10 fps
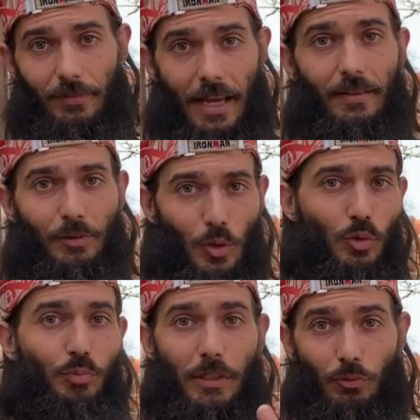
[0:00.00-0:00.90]
then
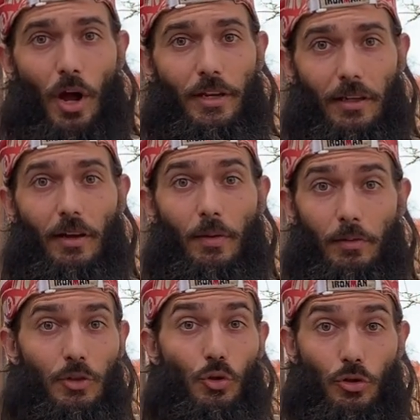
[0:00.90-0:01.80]
you'll be running
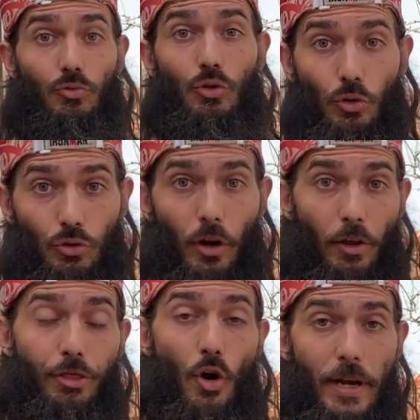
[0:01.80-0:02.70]
you could
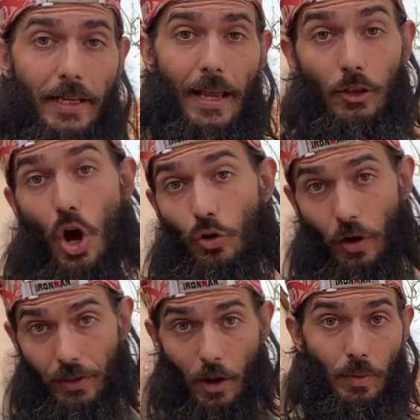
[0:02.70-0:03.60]
run a 30K long
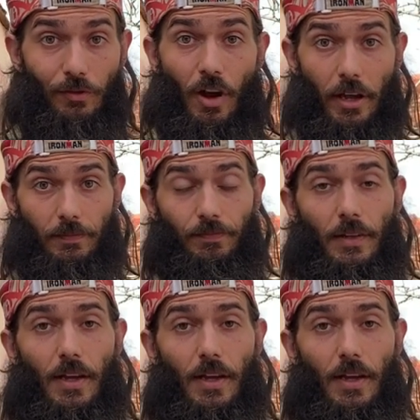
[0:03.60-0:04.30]
run. That would be fine.